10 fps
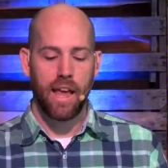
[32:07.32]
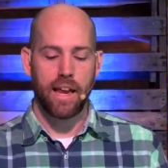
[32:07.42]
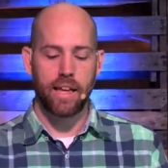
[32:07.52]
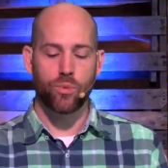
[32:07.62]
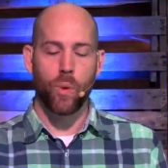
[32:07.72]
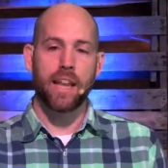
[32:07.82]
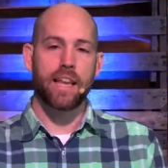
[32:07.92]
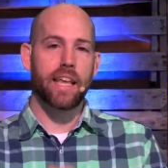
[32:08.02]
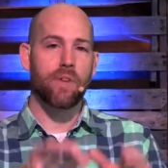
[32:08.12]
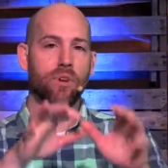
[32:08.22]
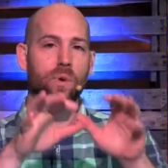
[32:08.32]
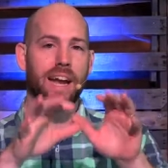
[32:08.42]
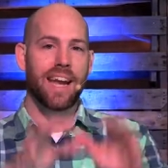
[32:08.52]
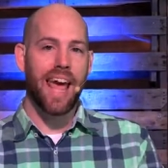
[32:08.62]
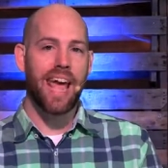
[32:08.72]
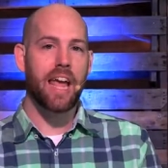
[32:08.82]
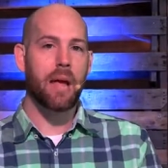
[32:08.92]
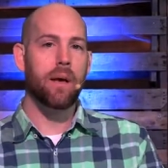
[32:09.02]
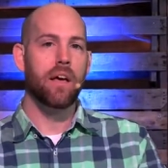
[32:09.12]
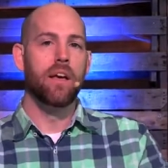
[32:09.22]
And he's ready to give you a
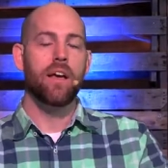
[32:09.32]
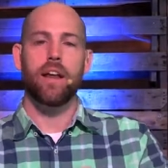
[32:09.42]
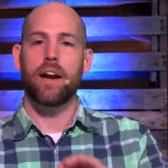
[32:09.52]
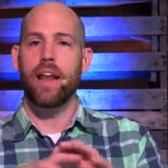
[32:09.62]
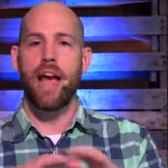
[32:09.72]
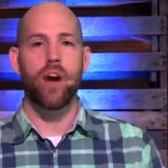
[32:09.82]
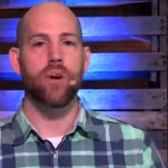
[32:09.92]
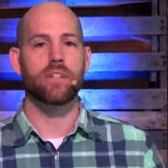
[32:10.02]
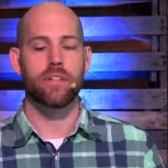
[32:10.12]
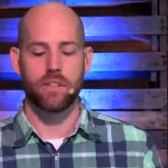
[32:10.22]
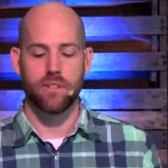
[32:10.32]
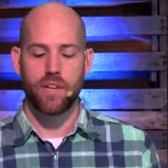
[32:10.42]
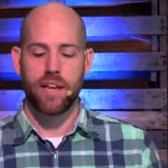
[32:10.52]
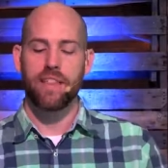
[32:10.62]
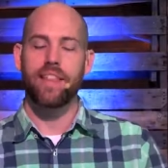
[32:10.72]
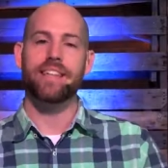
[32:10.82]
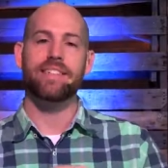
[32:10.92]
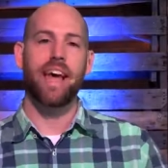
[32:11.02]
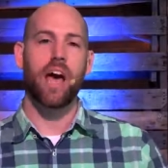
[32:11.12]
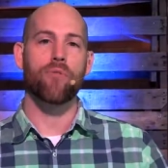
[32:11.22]
name and an inheritance that is
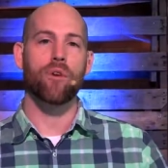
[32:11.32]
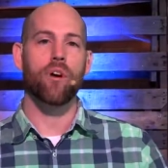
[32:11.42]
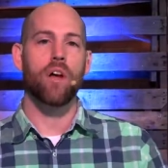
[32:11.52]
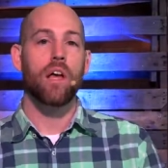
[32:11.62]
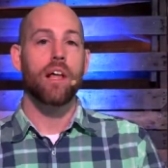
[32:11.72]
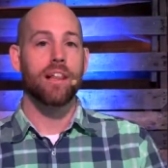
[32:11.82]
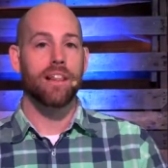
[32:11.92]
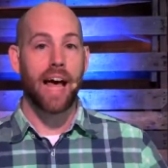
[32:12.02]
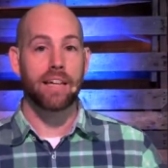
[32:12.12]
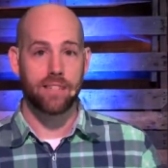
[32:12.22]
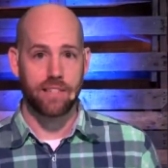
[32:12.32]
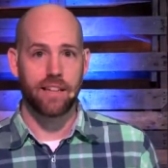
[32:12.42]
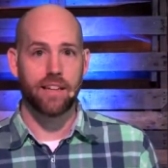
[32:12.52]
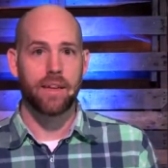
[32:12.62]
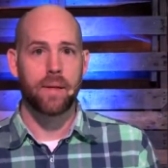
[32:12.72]
everlasting.